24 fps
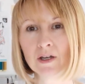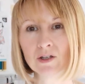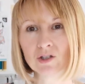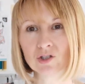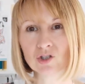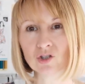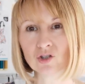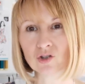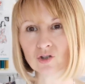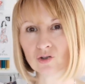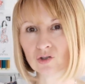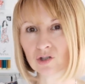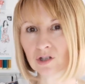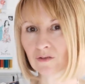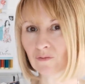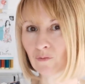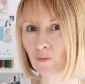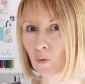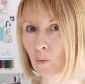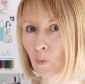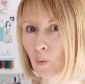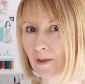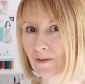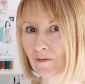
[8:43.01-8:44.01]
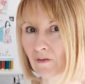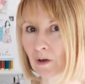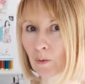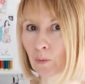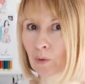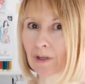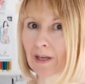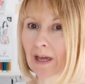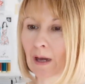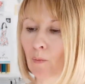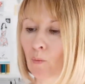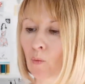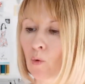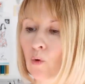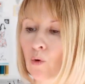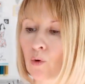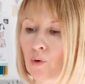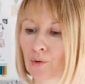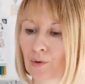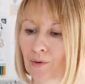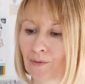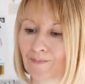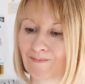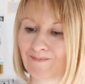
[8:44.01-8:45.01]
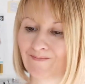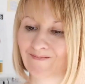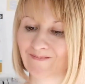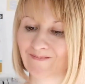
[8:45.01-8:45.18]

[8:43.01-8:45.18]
Just thought of whether it would get worn.